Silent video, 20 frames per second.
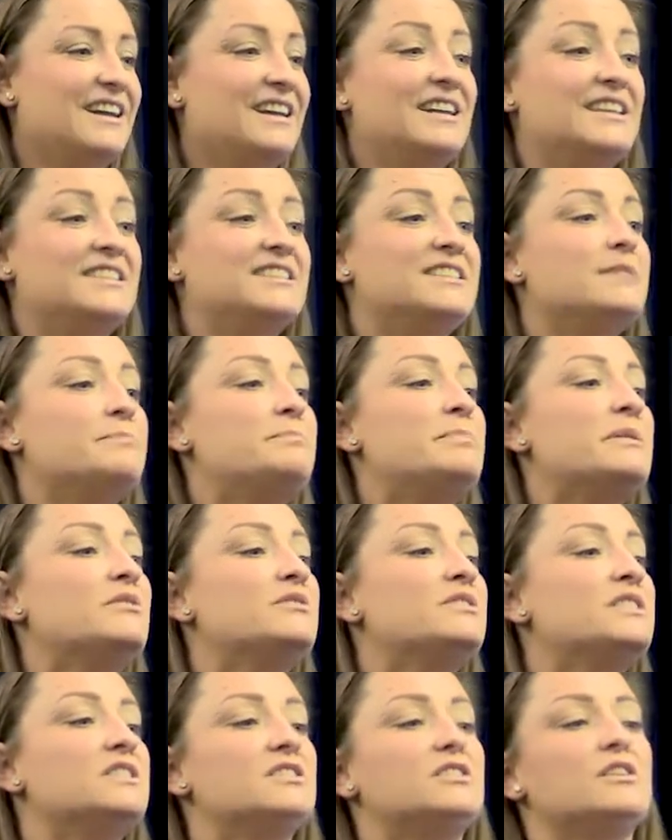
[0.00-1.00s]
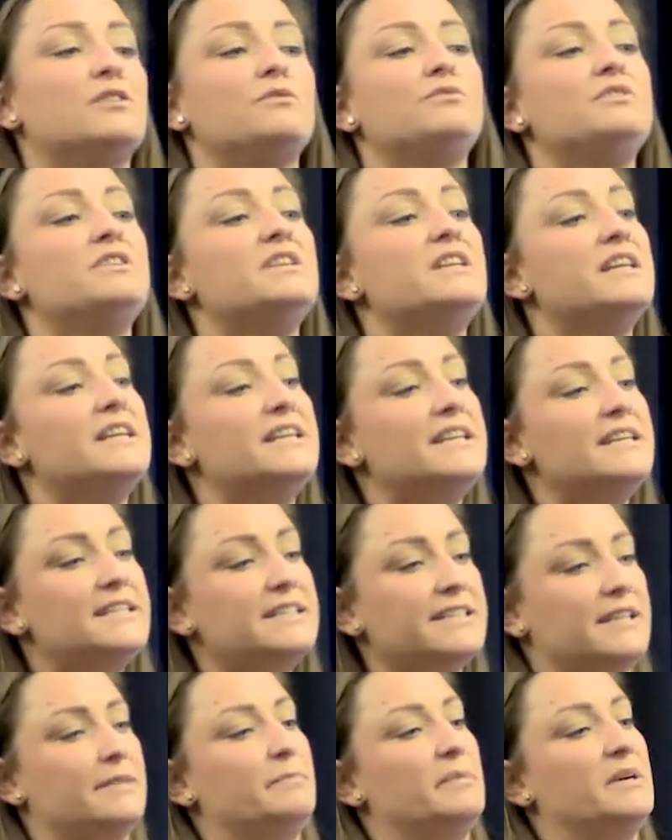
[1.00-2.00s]
listed buildings don't
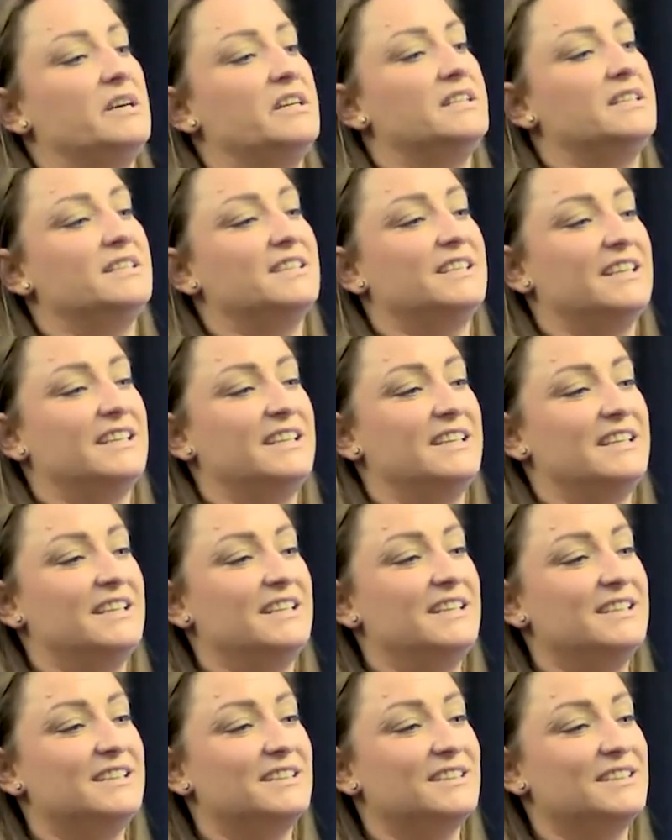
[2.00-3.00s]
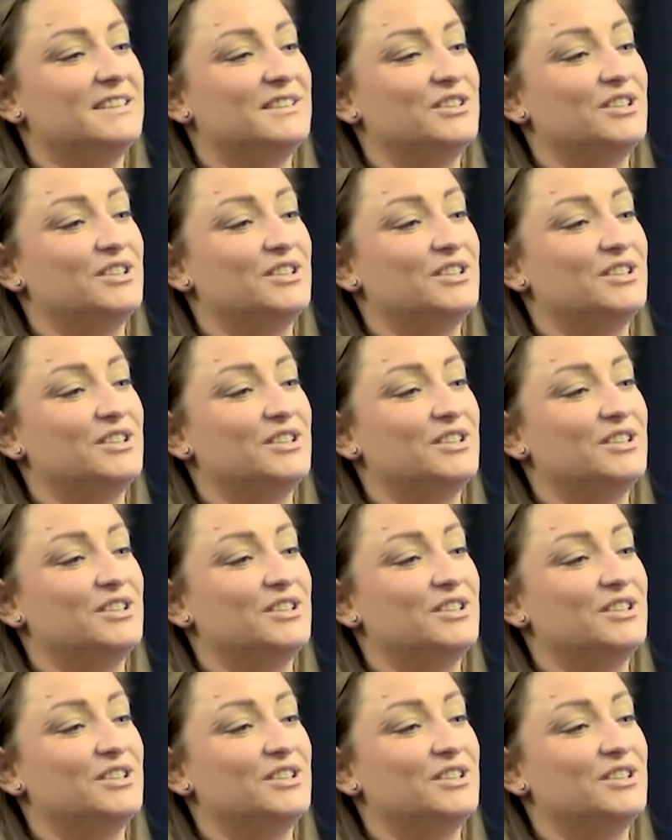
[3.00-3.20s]
need EPCs,